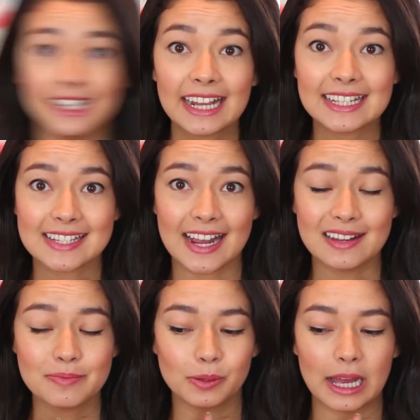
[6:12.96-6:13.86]
Next
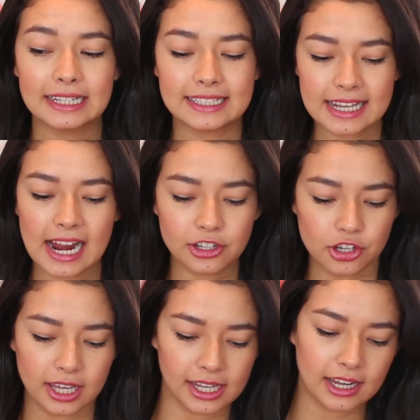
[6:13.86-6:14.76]
up, I did
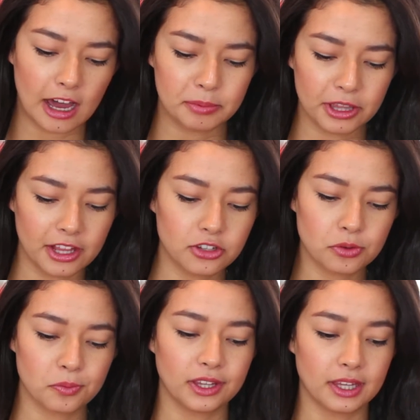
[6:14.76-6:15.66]
actually get a couple things
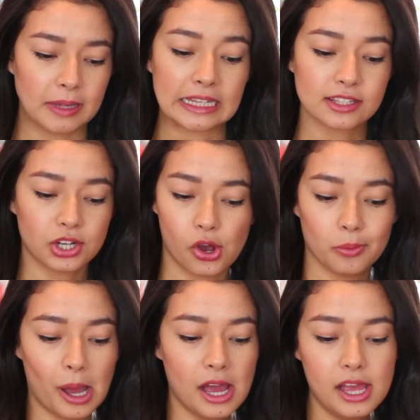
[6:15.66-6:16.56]
from William and
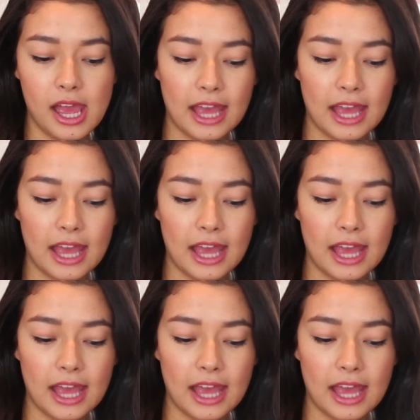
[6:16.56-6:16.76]
Sonoma.